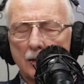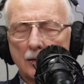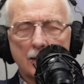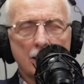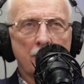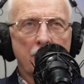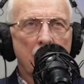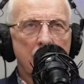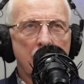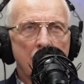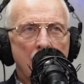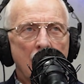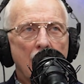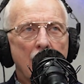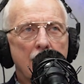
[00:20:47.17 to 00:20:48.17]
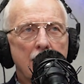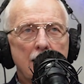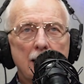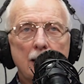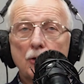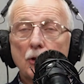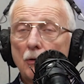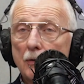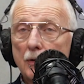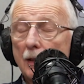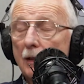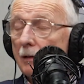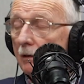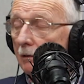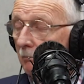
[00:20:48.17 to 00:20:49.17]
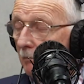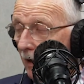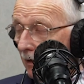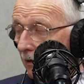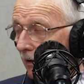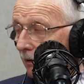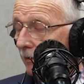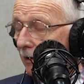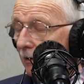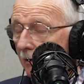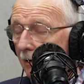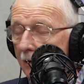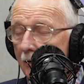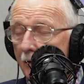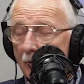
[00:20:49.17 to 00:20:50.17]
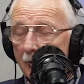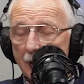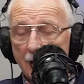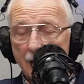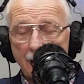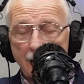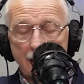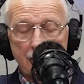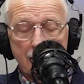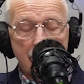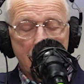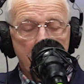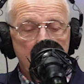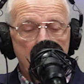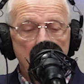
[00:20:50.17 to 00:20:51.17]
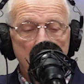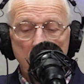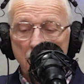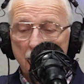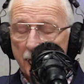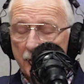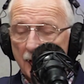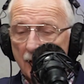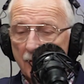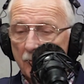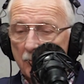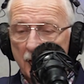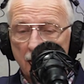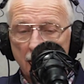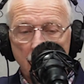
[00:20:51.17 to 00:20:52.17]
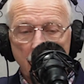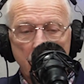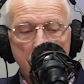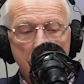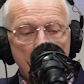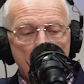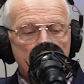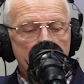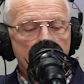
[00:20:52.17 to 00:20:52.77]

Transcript: something and he is using by something that you and i had the opportunity to be with david miller was